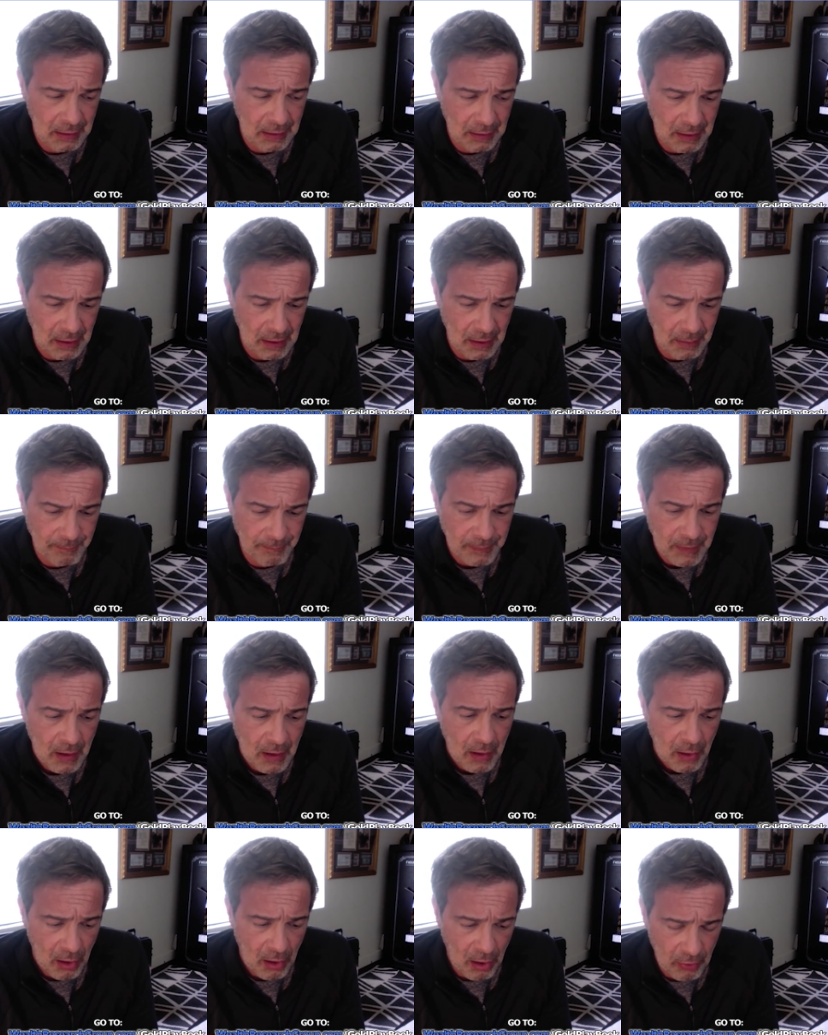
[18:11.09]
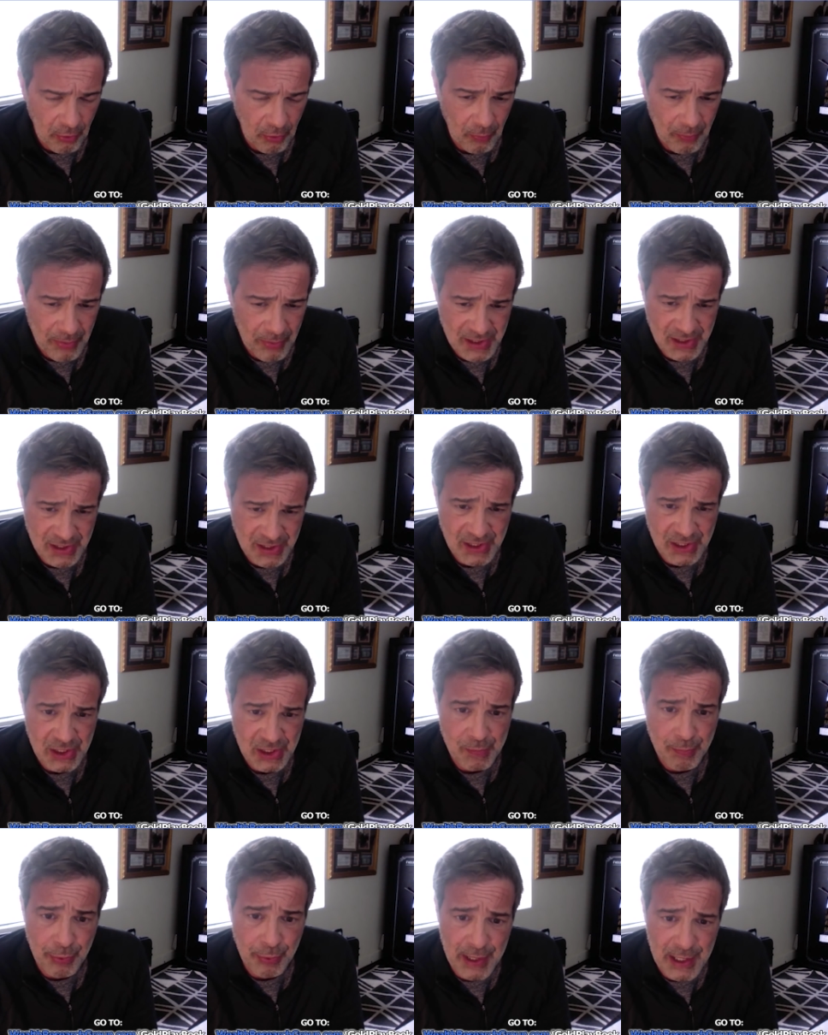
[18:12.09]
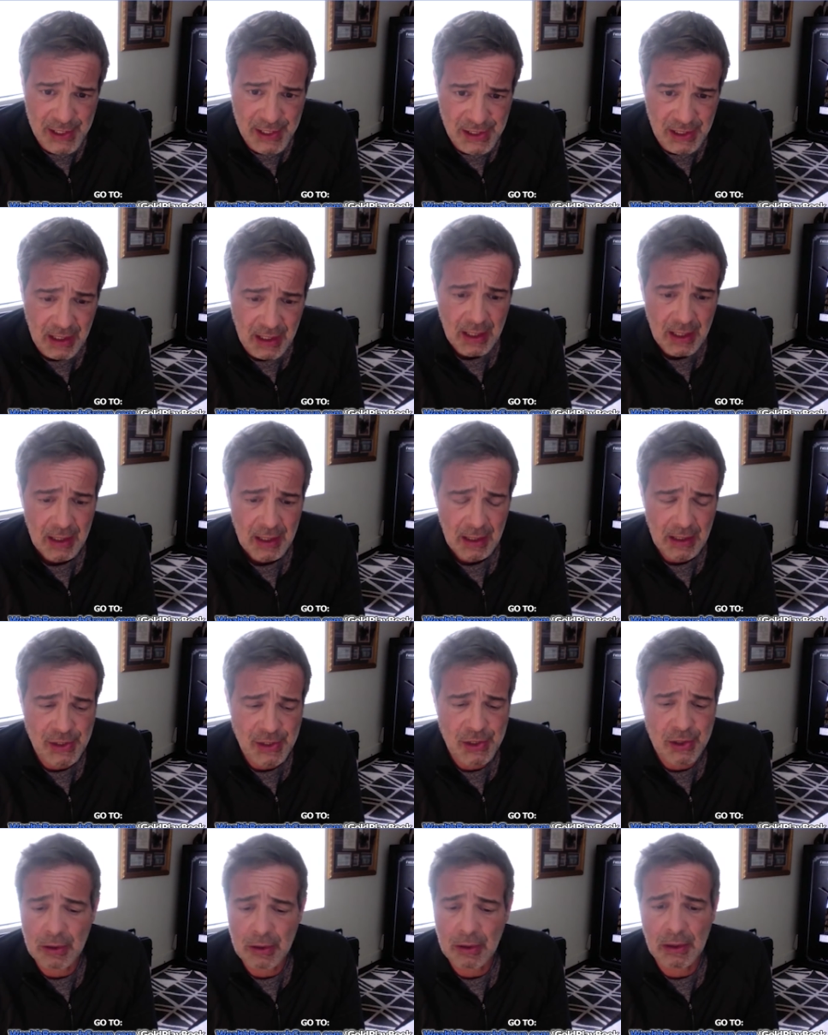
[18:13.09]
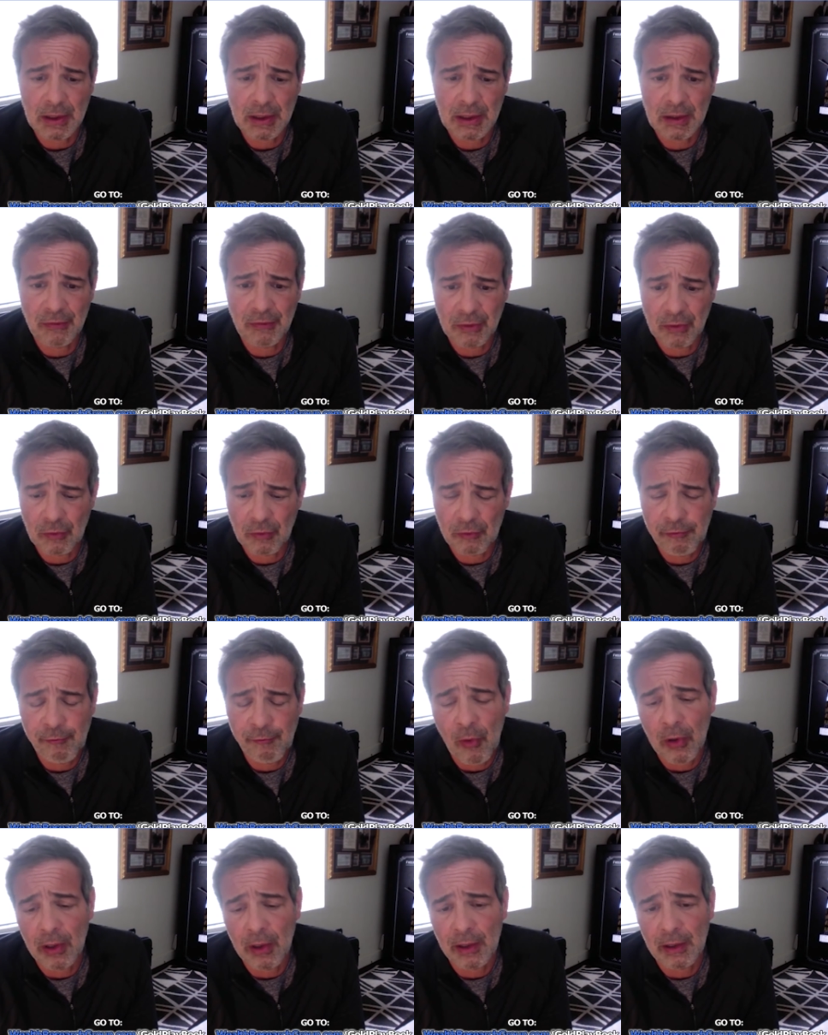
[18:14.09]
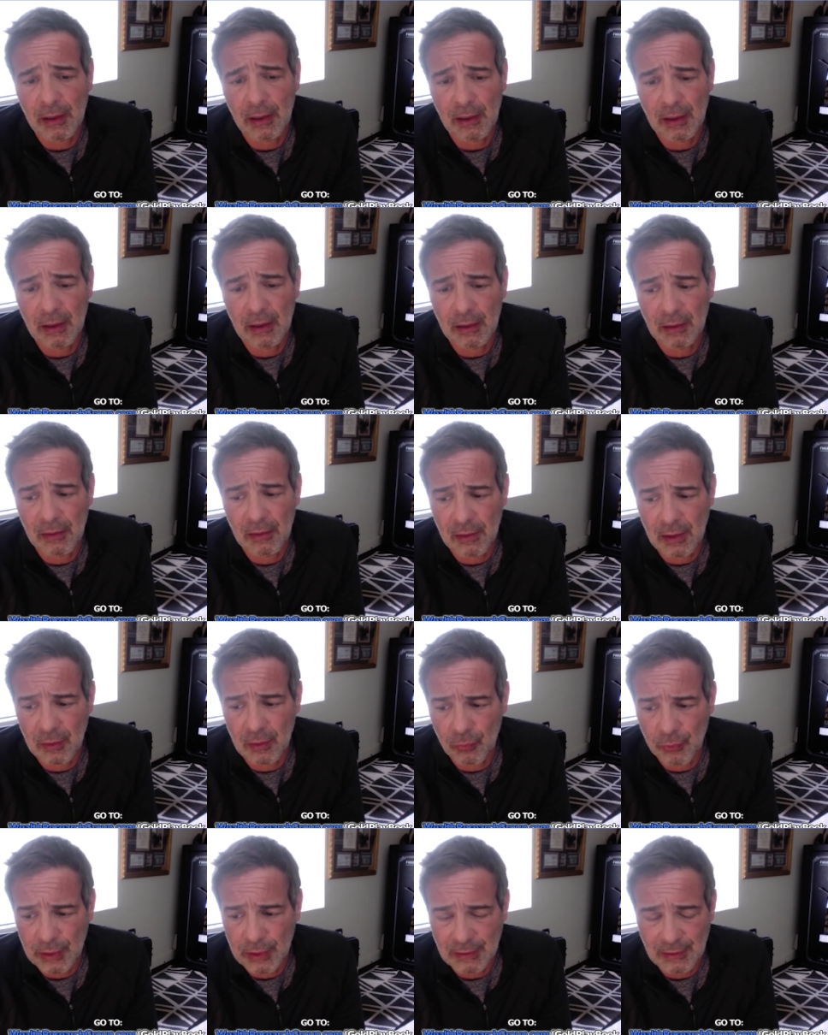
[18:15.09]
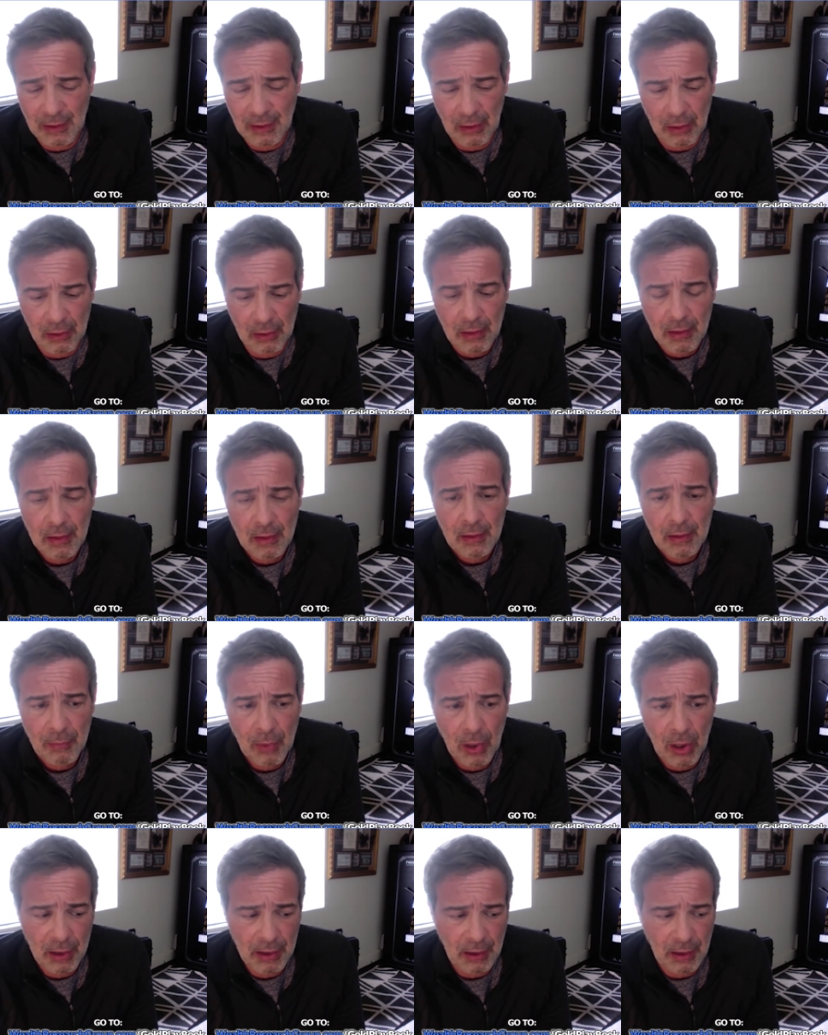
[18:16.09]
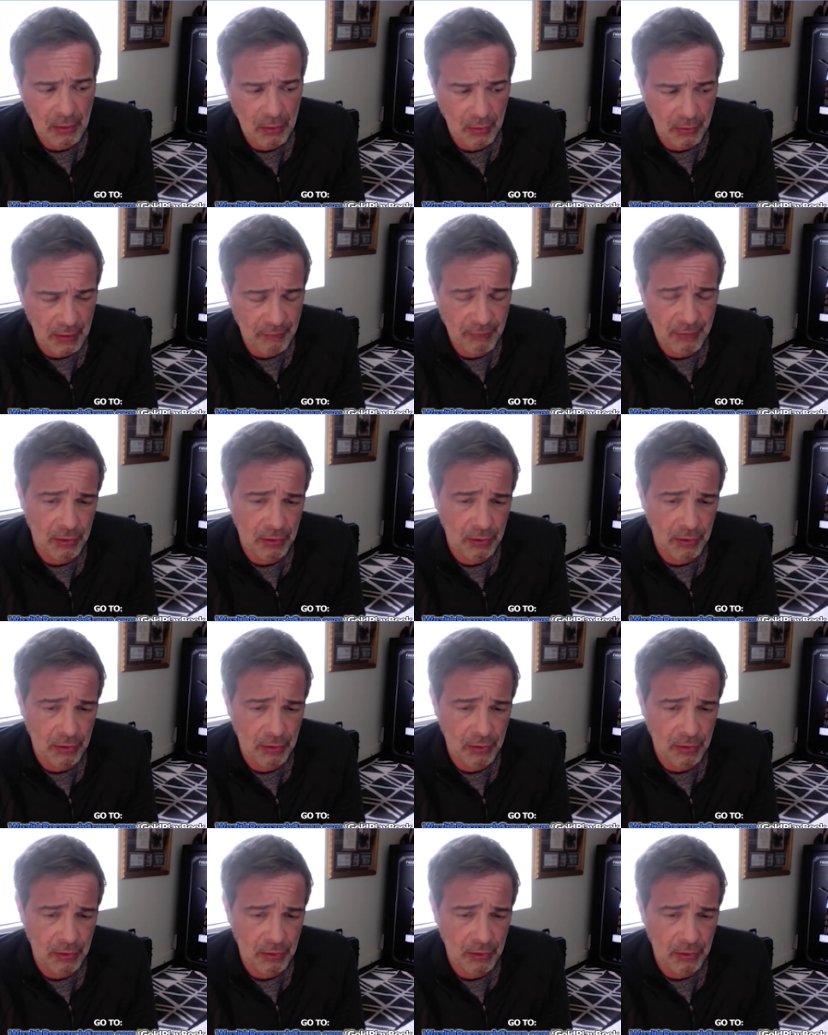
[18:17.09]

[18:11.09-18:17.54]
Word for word: And although business is brisk, it certainly isn't euphoric in the retail market.